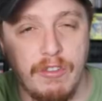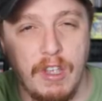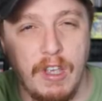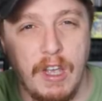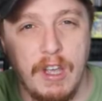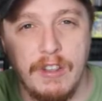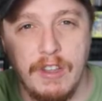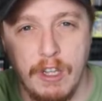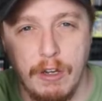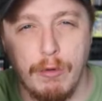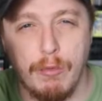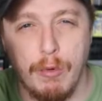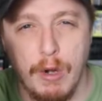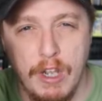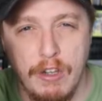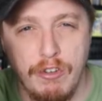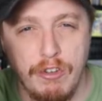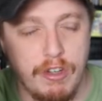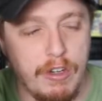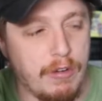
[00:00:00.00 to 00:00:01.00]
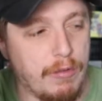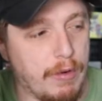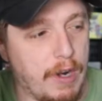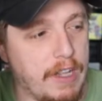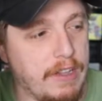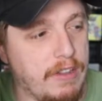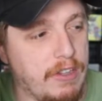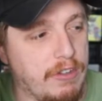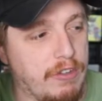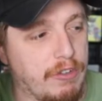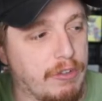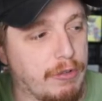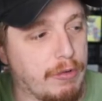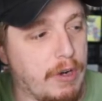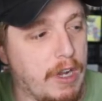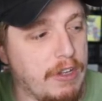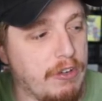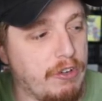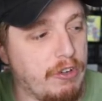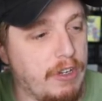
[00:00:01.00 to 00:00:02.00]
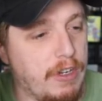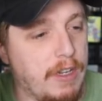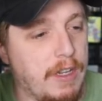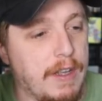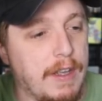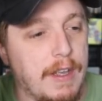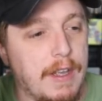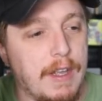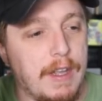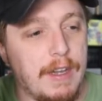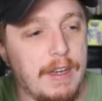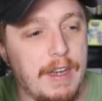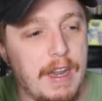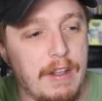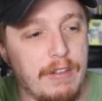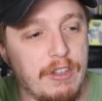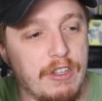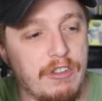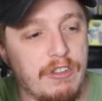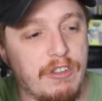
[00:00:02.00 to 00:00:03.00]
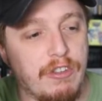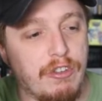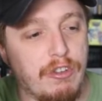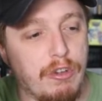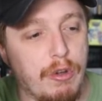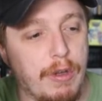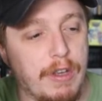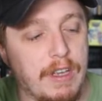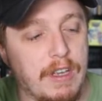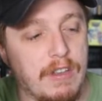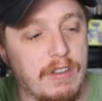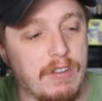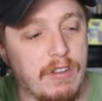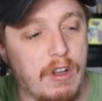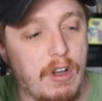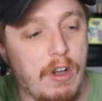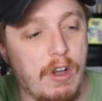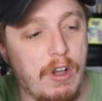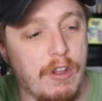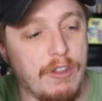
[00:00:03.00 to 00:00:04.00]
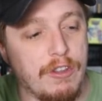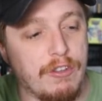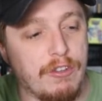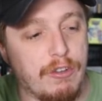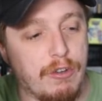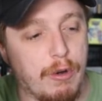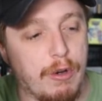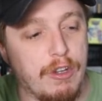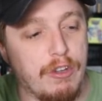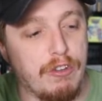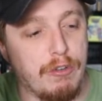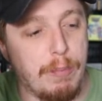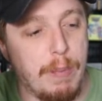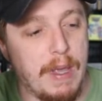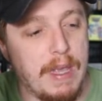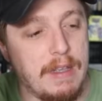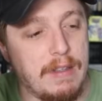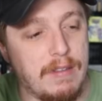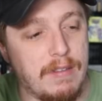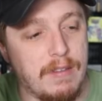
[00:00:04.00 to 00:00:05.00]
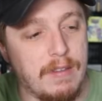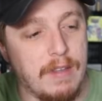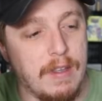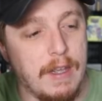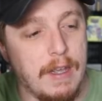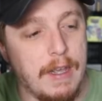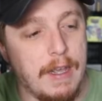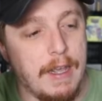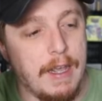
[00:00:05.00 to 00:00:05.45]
looks like, I think Russian, right? This is Russian. Now this is showing us all the storage space